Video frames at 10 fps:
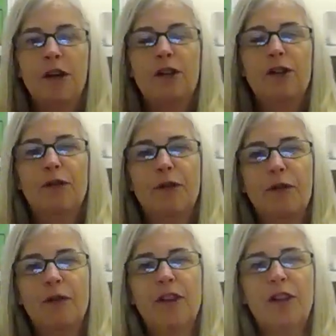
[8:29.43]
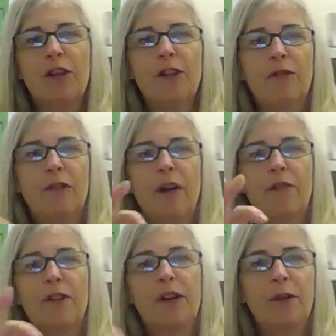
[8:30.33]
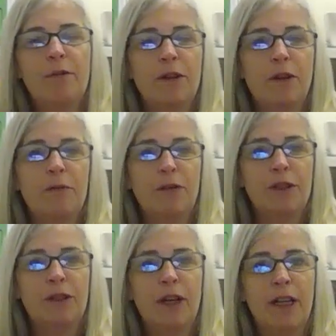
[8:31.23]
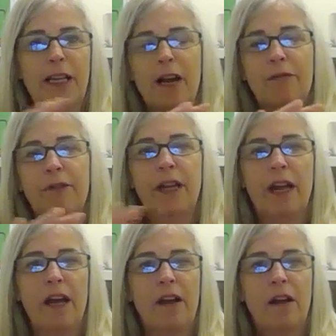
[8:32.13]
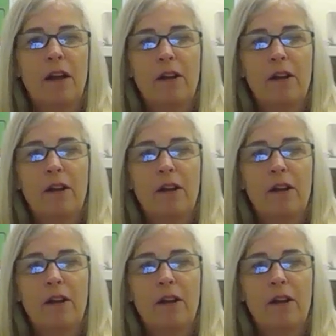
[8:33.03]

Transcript: So from 3:30 to 5:30, we studied every day,